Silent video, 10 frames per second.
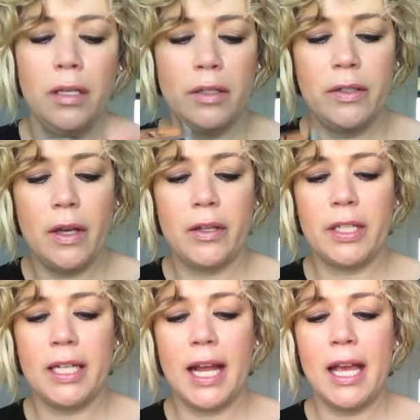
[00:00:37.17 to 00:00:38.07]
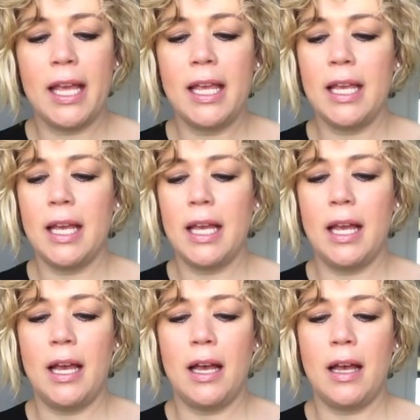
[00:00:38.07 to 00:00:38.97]
So today,
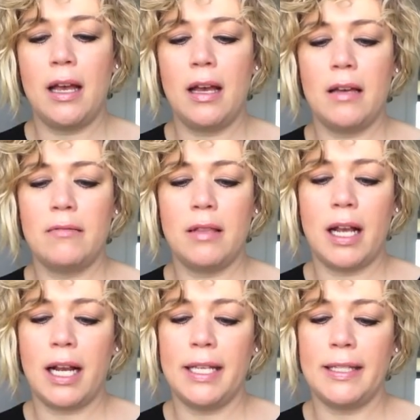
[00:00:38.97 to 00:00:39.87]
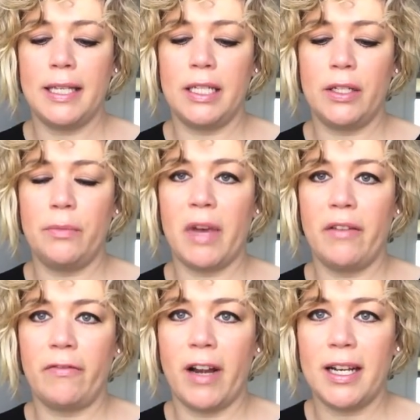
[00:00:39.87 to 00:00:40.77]
uh, like I said to my
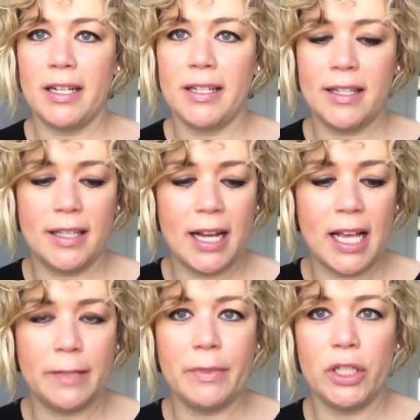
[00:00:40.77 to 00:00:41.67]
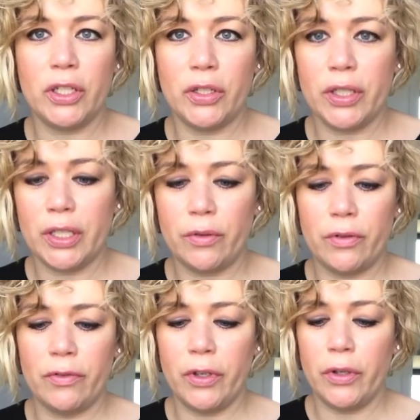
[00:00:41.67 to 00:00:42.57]
friend that asked me to do this
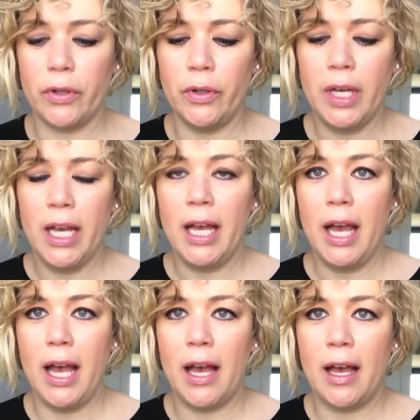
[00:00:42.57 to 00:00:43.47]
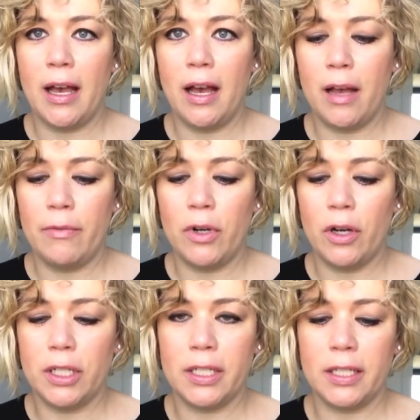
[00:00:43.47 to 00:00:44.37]
review, uh, I'm
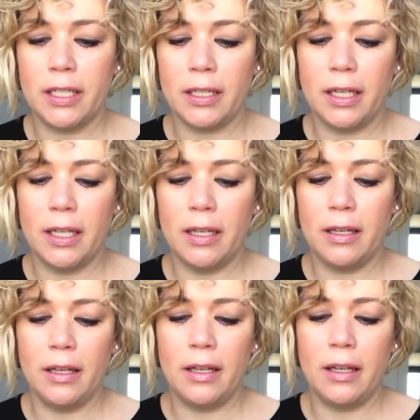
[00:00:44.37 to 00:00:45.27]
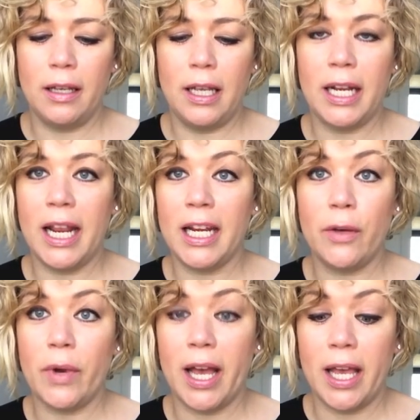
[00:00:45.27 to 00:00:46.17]
not in
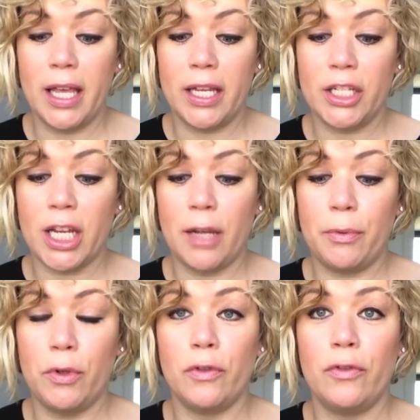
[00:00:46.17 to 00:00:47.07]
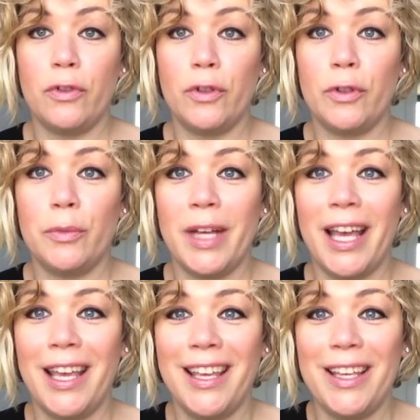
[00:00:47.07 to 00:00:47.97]
any way, shape or form
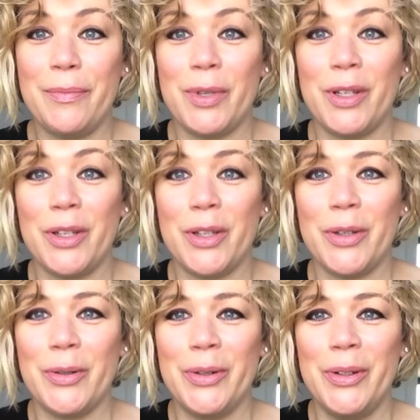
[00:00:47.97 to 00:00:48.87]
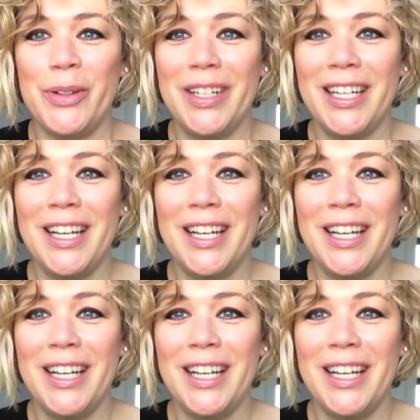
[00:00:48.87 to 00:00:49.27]
a beauty guru.